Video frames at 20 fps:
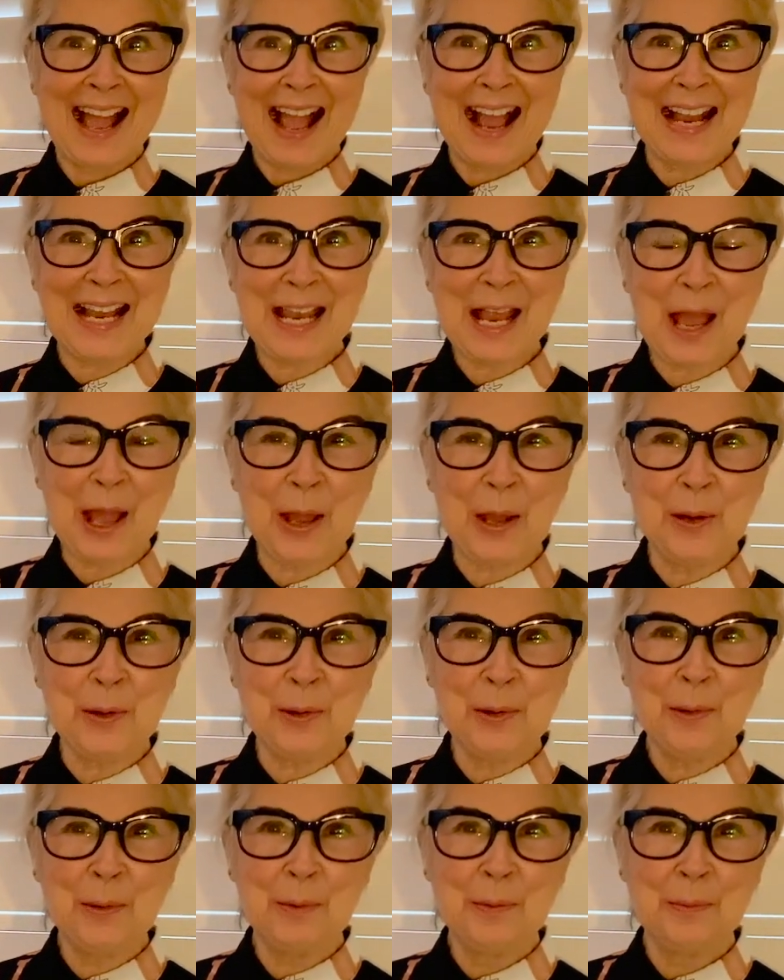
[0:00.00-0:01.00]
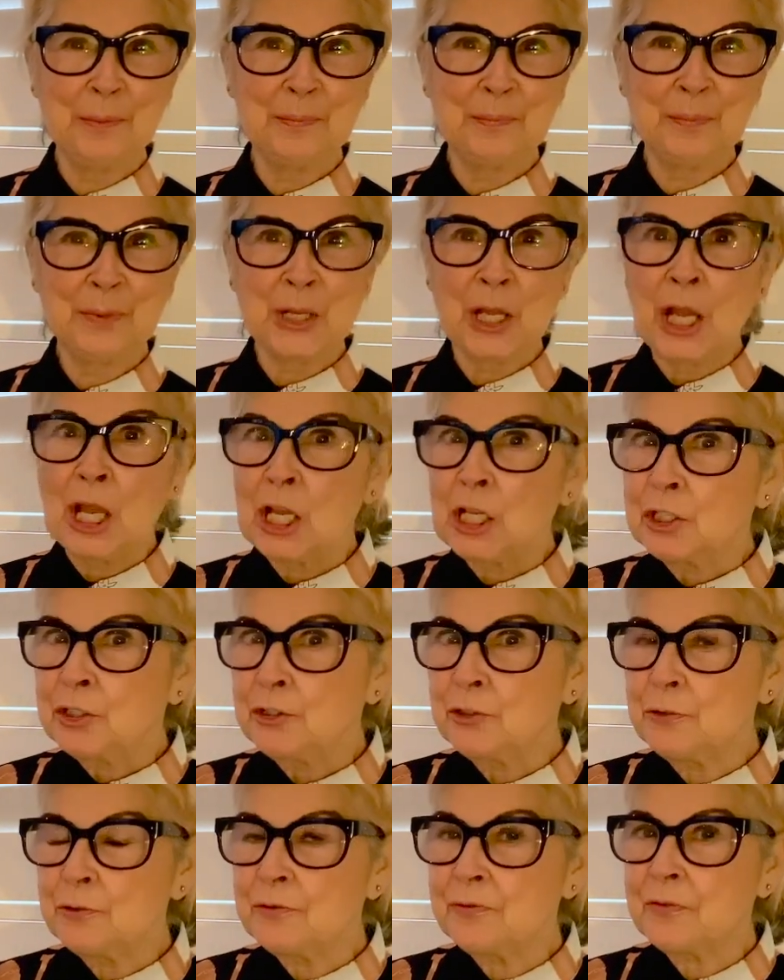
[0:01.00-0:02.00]
Hello.
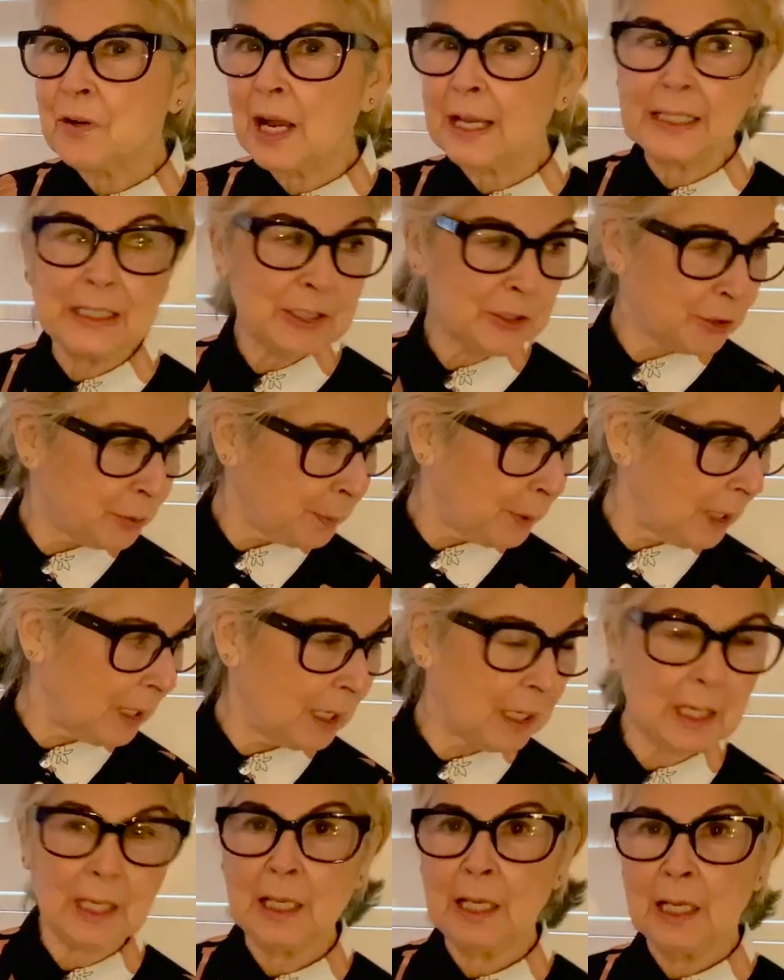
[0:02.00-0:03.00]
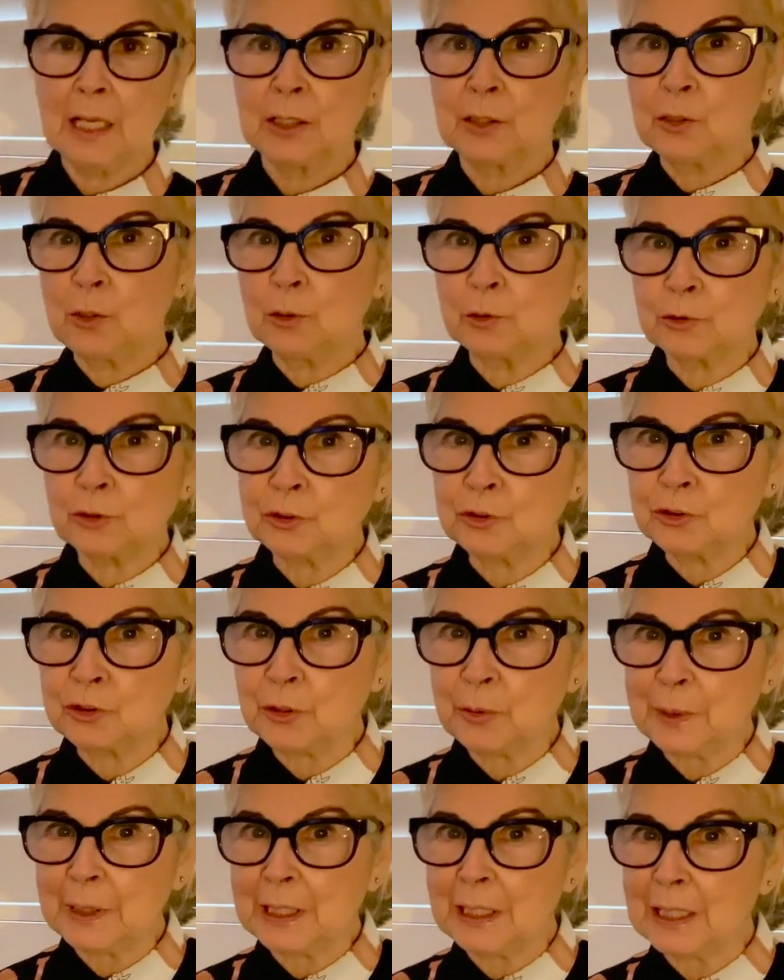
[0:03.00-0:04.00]
You find me not
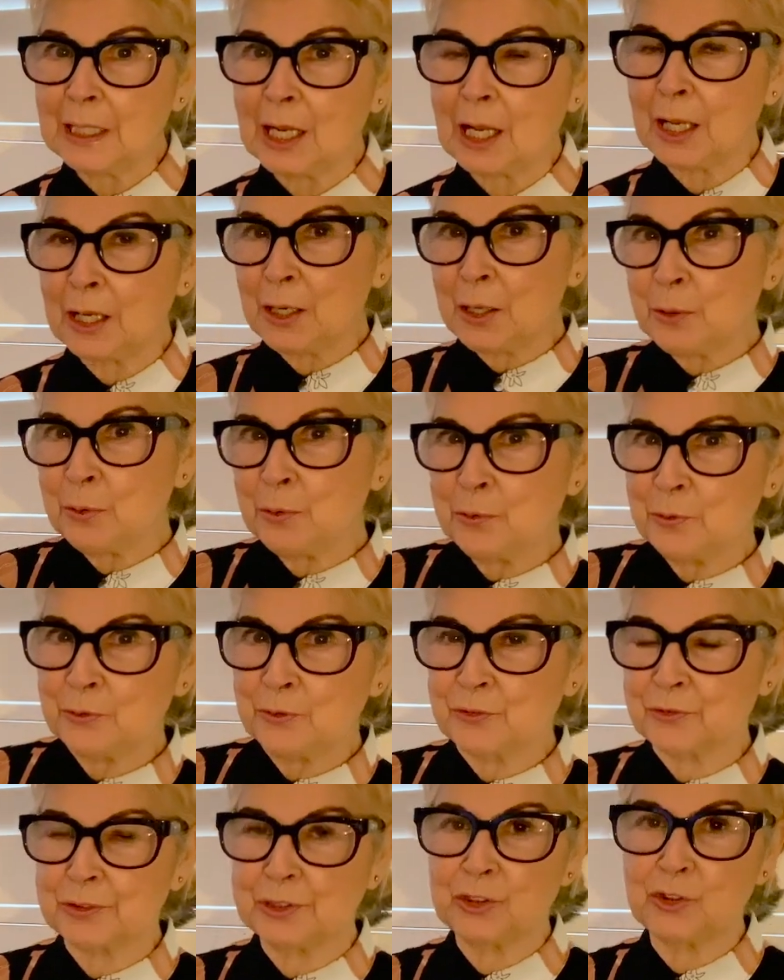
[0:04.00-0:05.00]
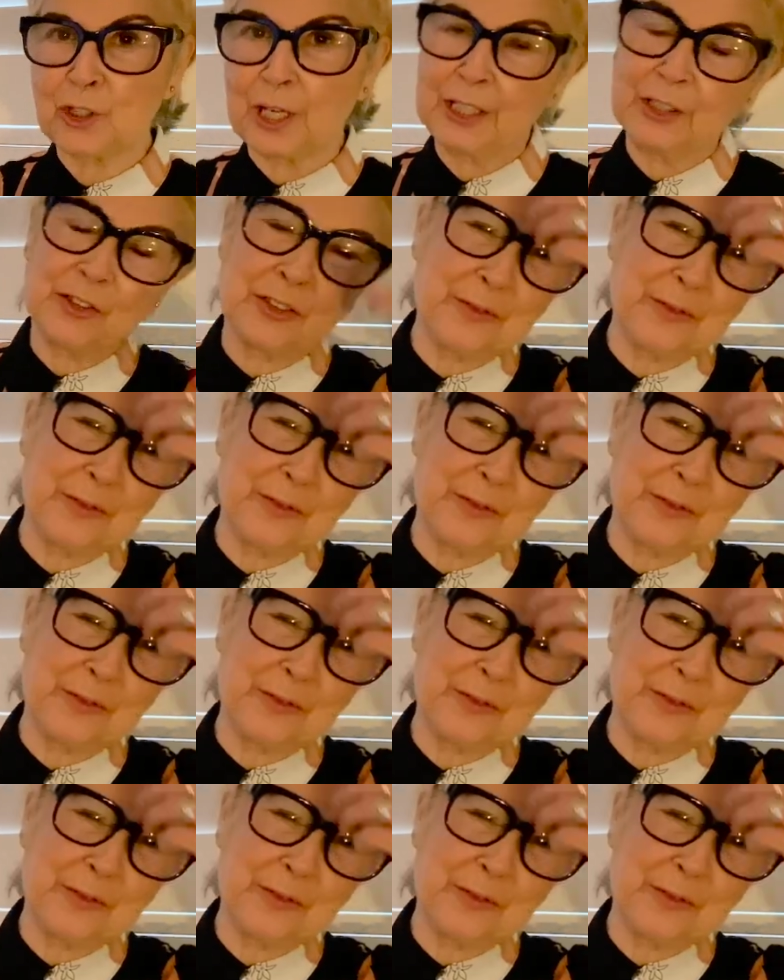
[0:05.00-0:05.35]
doing clothes for a change.